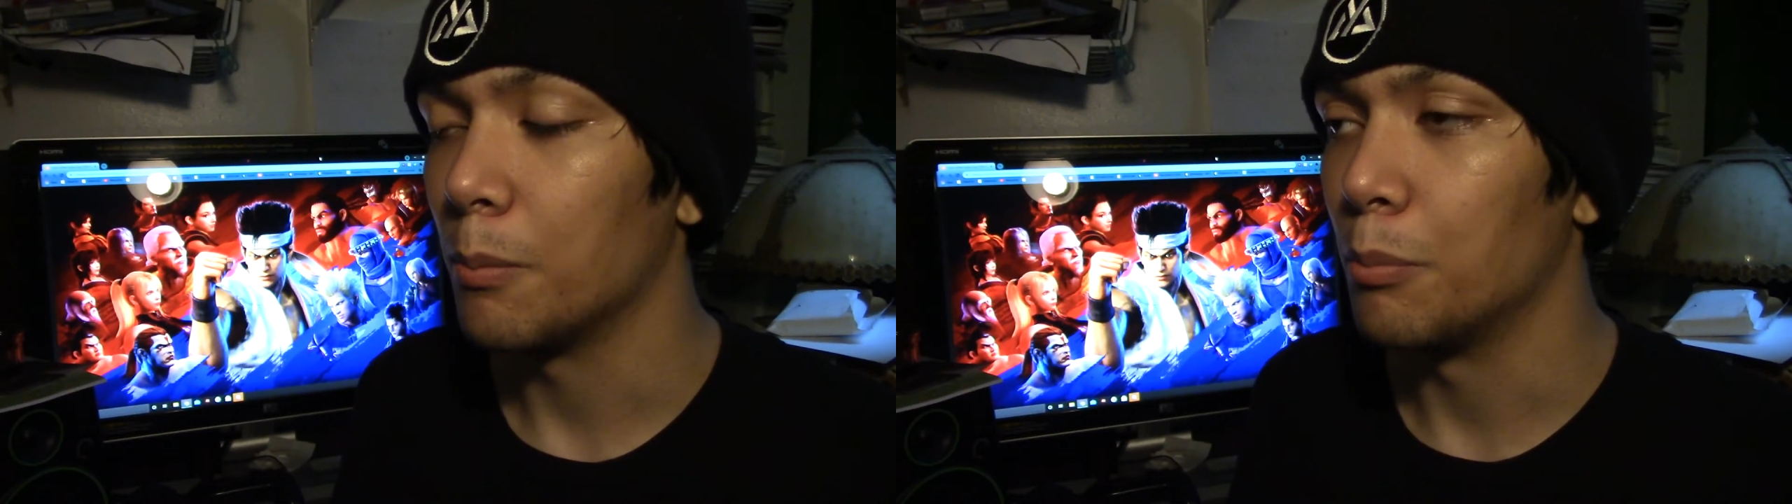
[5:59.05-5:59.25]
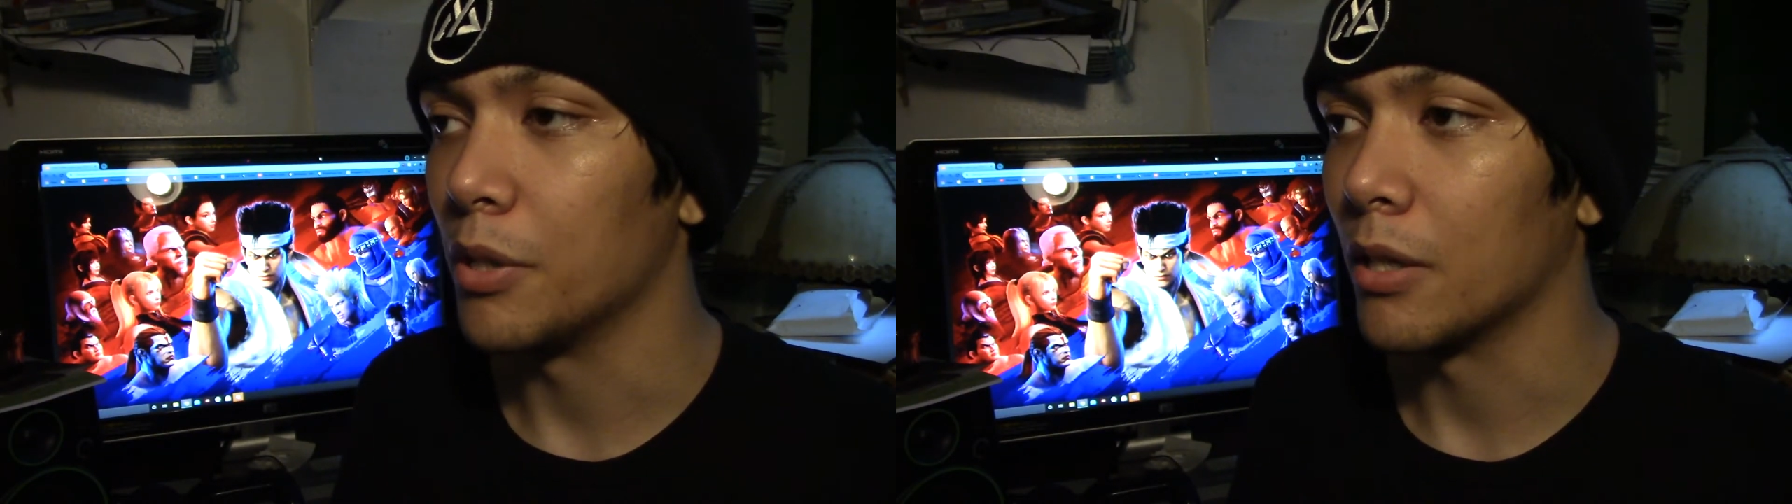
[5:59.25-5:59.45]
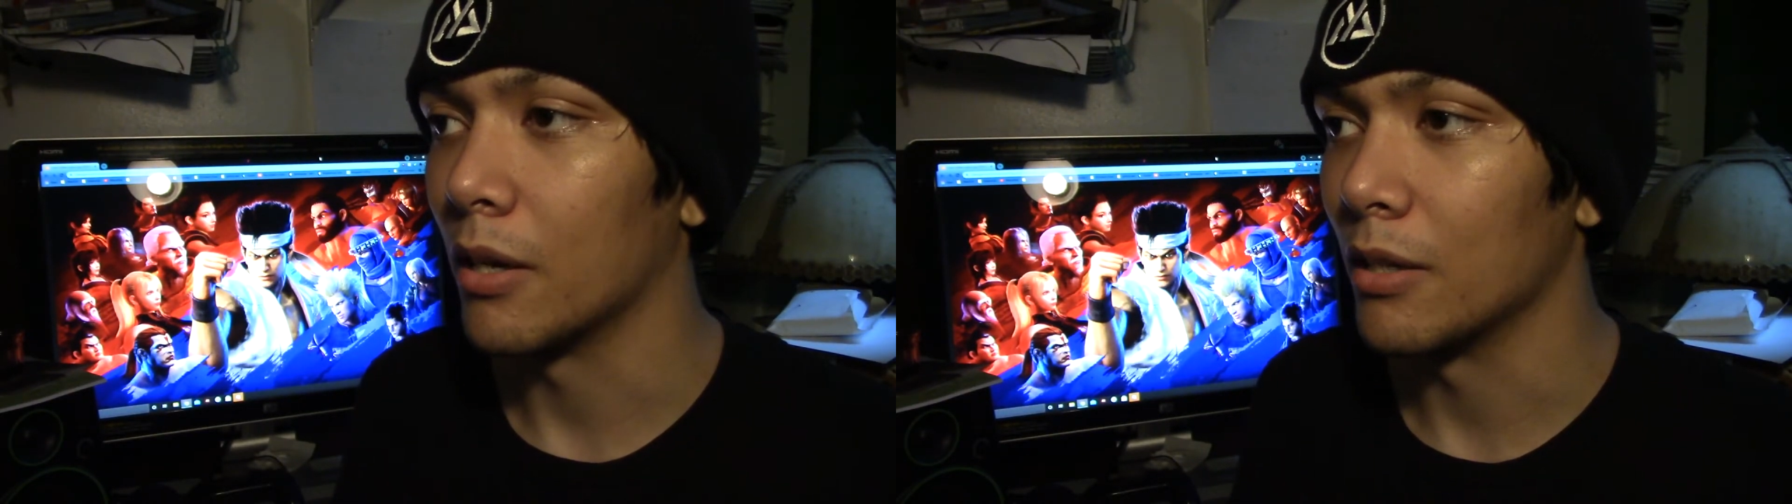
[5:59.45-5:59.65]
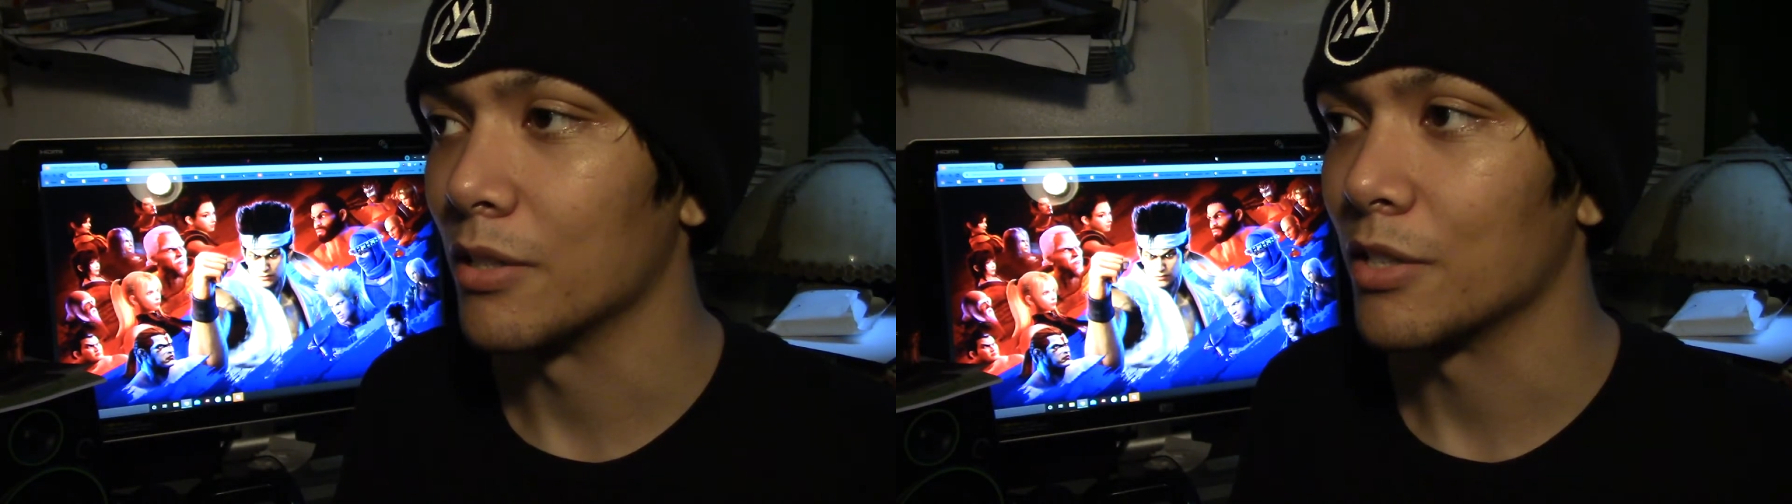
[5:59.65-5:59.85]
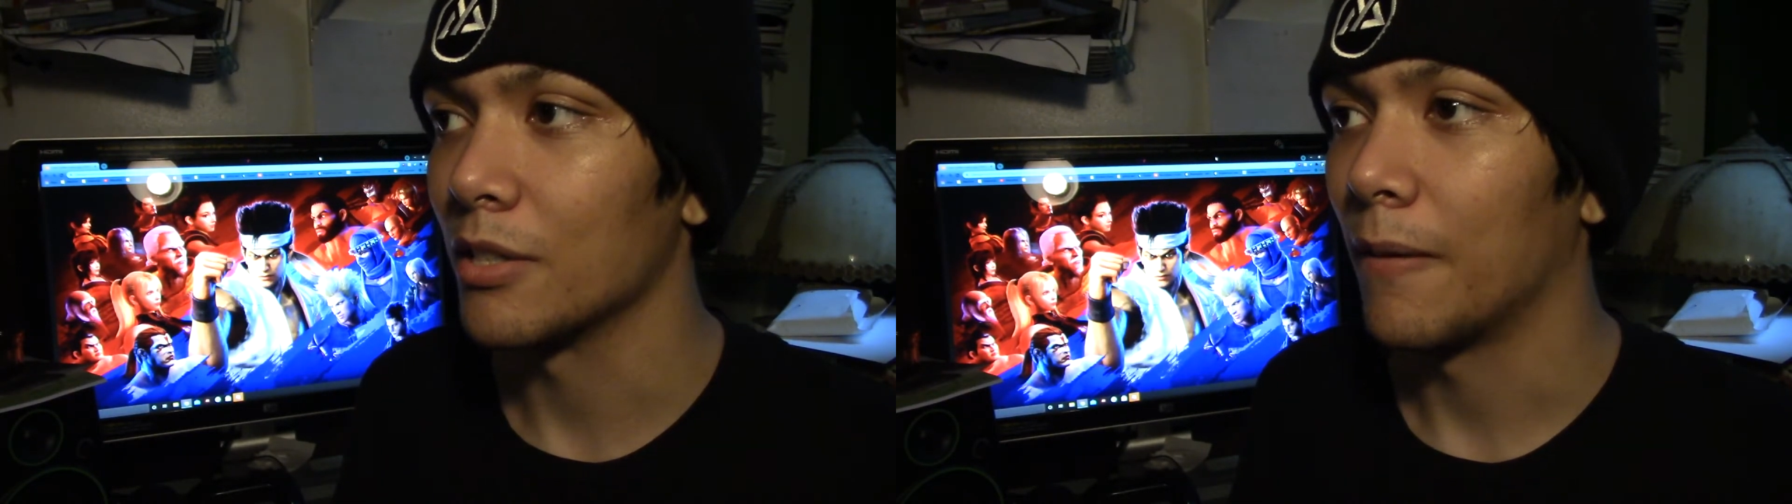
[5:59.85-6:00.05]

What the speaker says: because